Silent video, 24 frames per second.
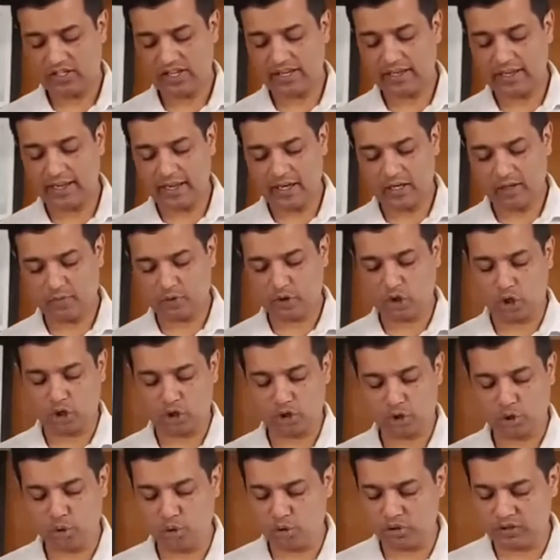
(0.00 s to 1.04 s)
Say, Caleb
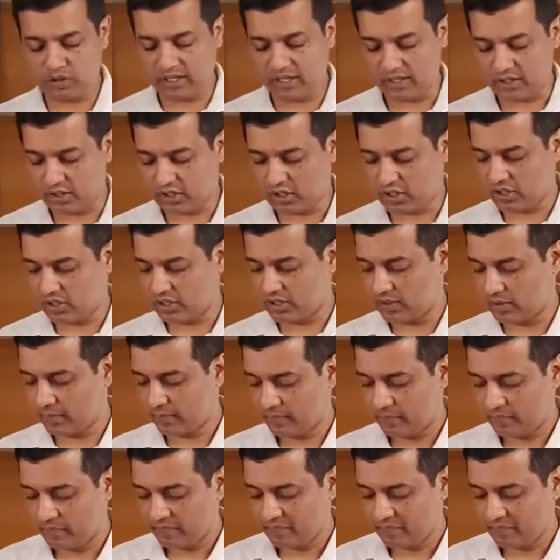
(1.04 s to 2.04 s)
saw two things.